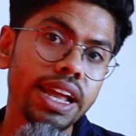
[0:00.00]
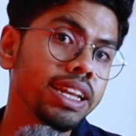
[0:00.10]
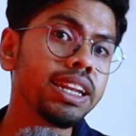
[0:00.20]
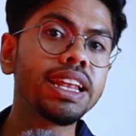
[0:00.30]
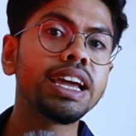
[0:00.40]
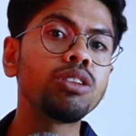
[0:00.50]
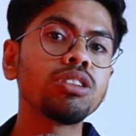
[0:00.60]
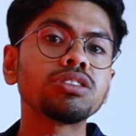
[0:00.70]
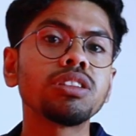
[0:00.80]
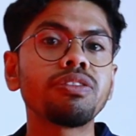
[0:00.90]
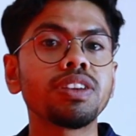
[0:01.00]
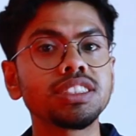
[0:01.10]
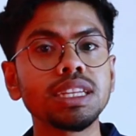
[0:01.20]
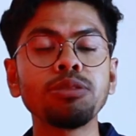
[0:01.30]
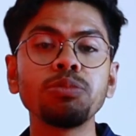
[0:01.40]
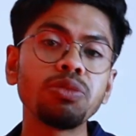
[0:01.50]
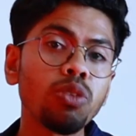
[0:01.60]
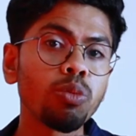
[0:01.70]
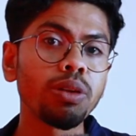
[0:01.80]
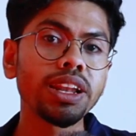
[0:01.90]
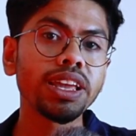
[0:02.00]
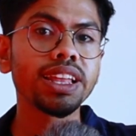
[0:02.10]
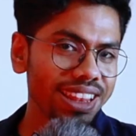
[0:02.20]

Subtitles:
And in layout also, first step would be floor planning,